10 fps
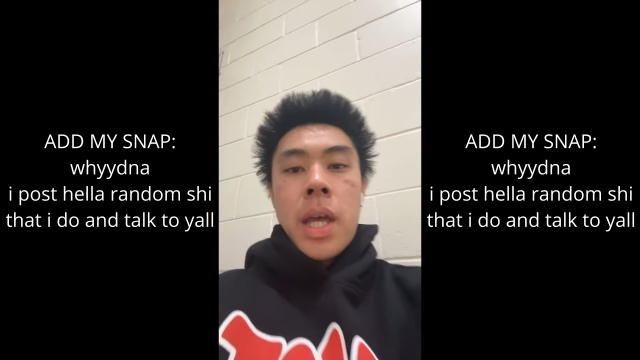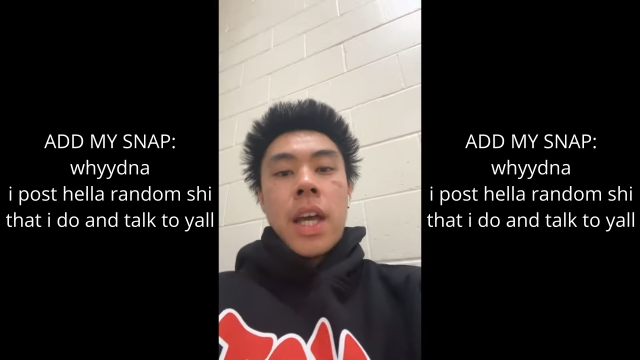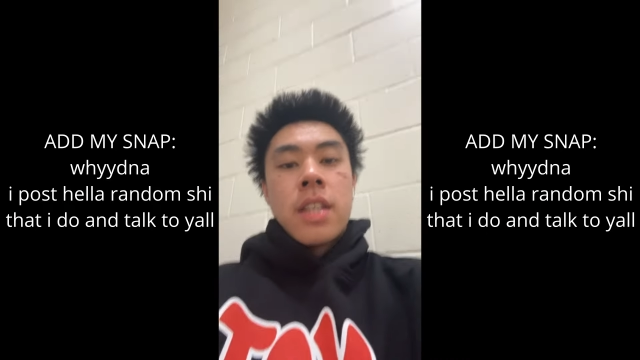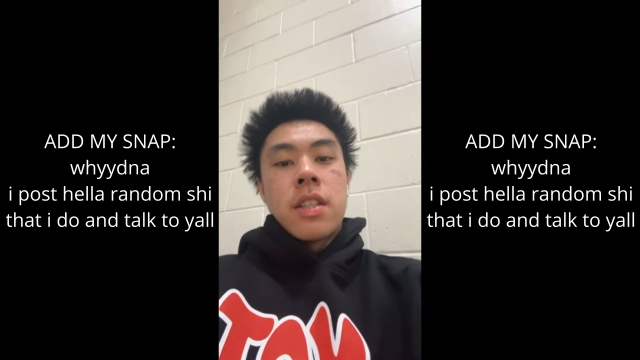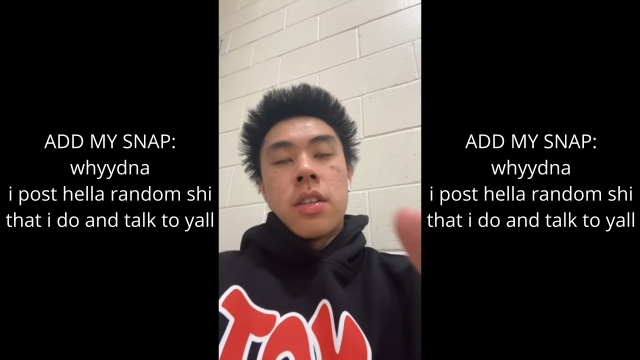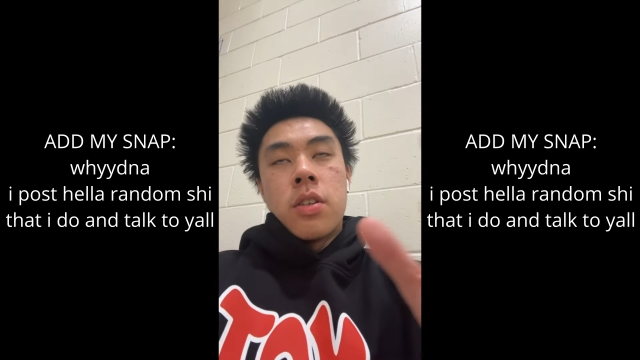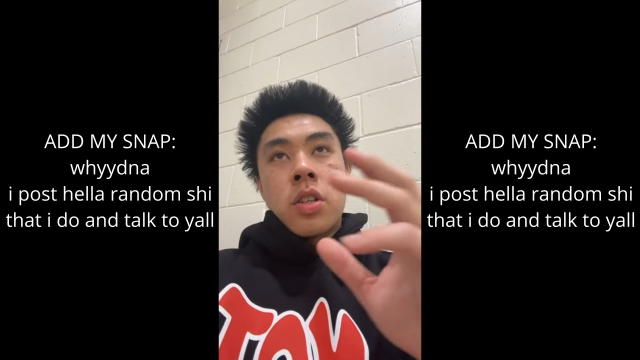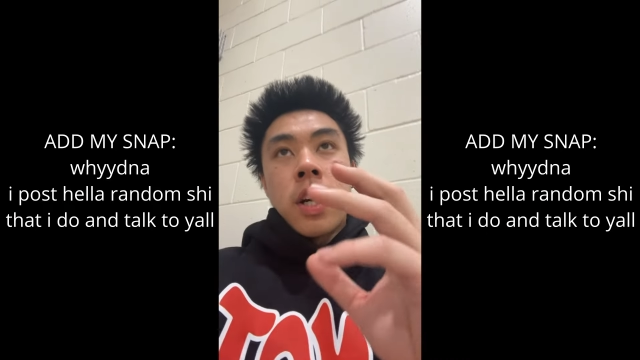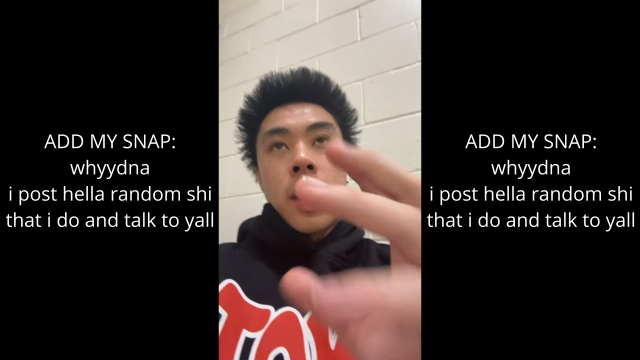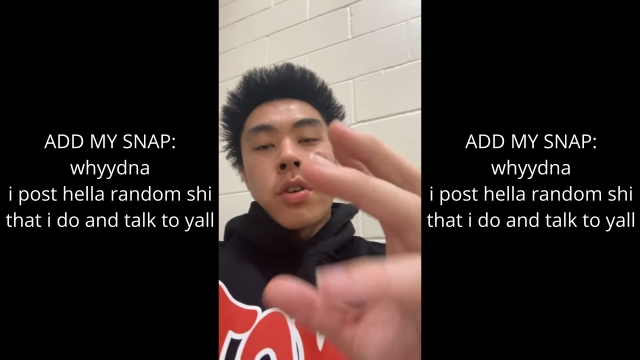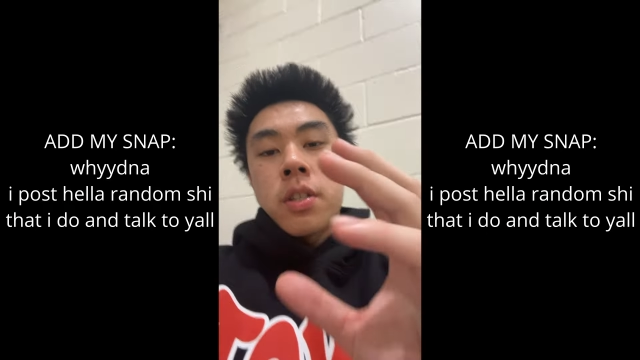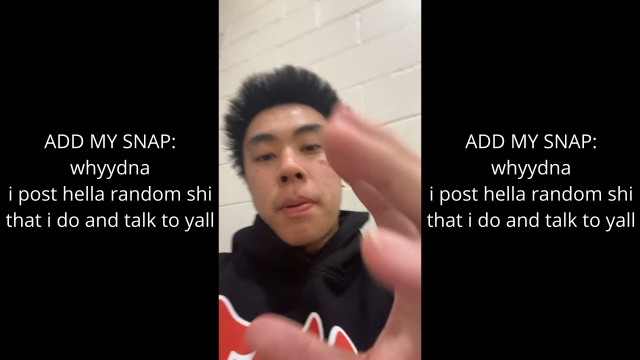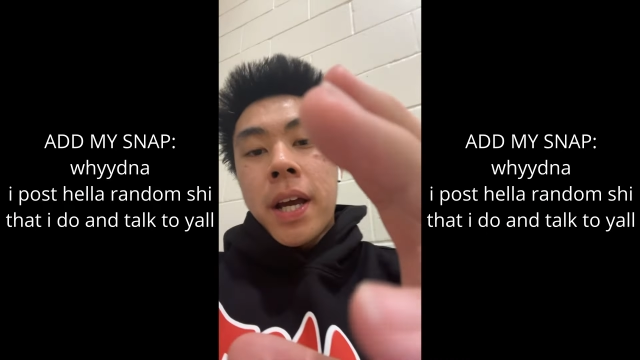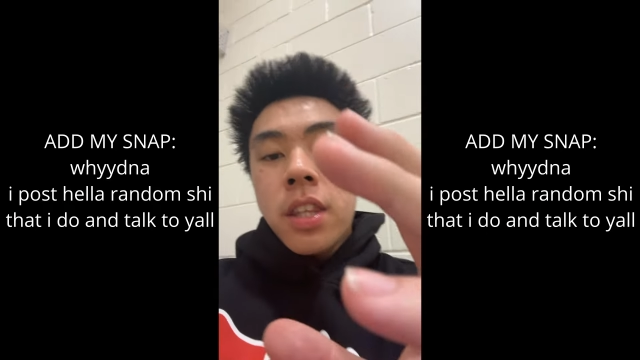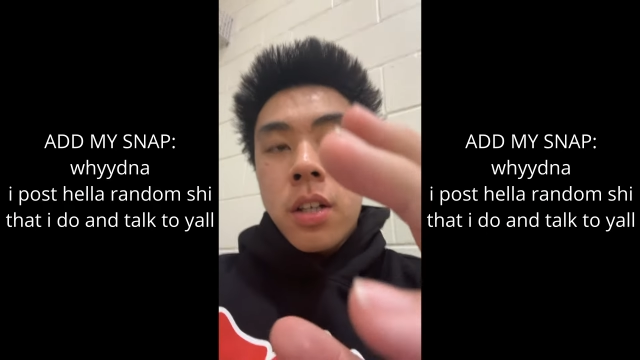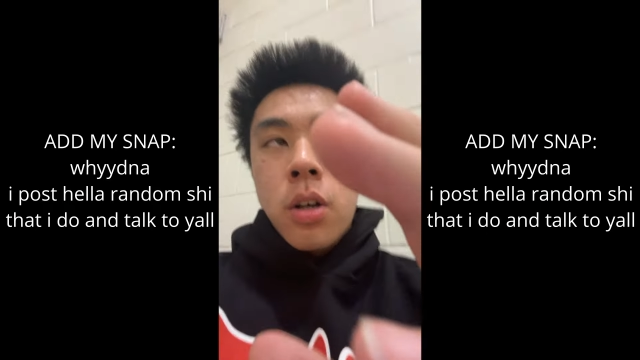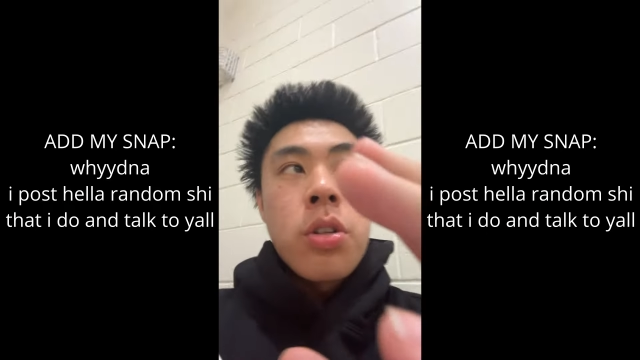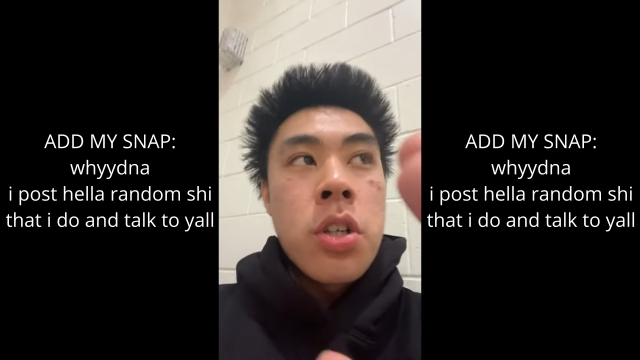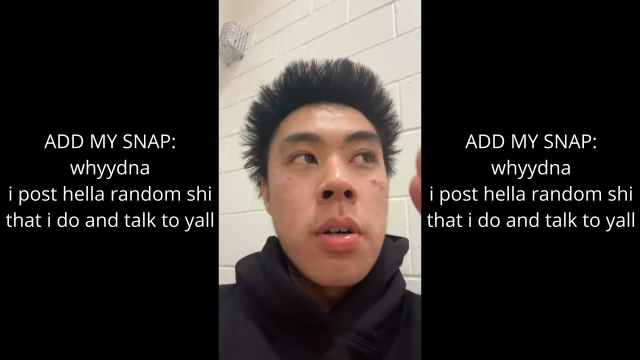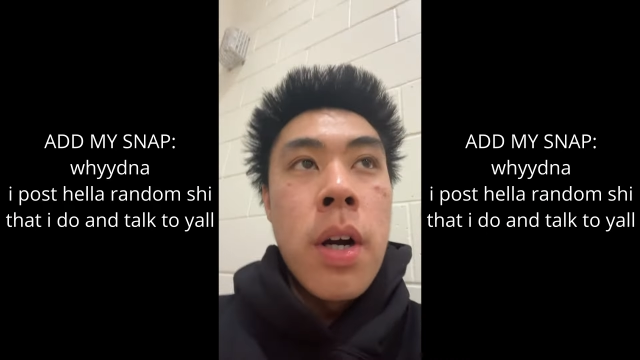It's, you just gotta respect the
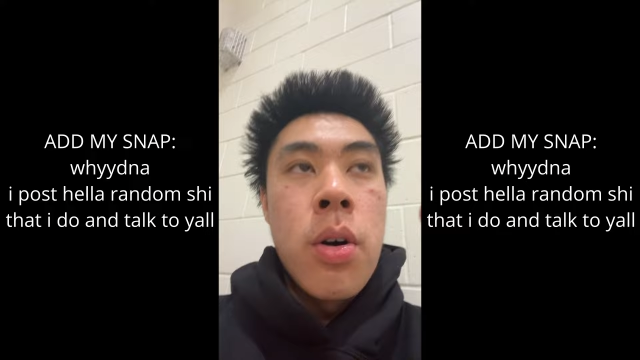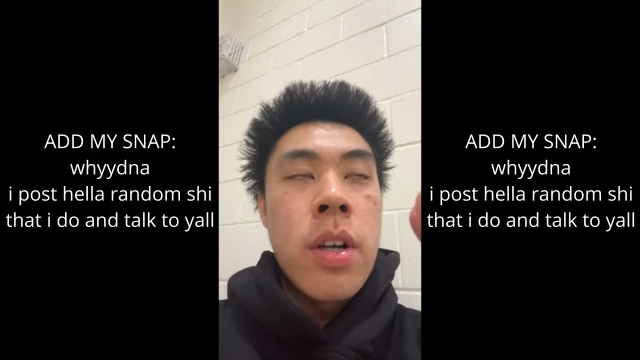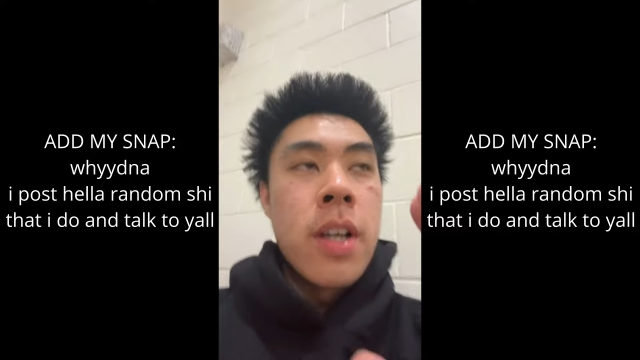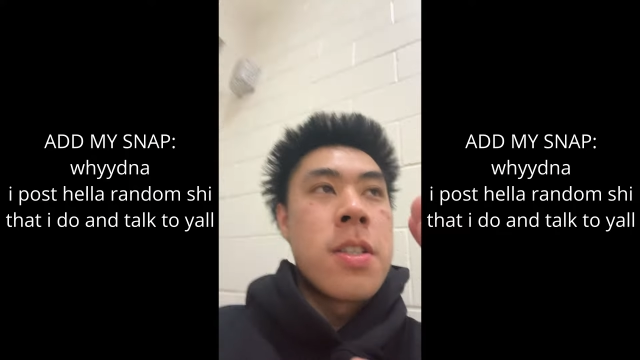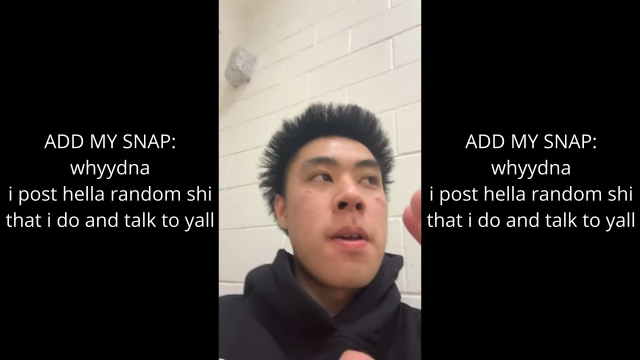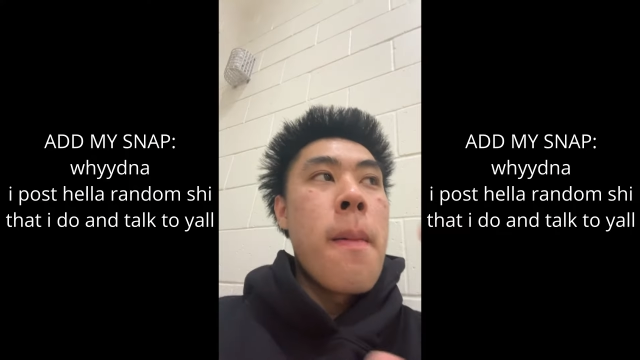culture, bro. Cause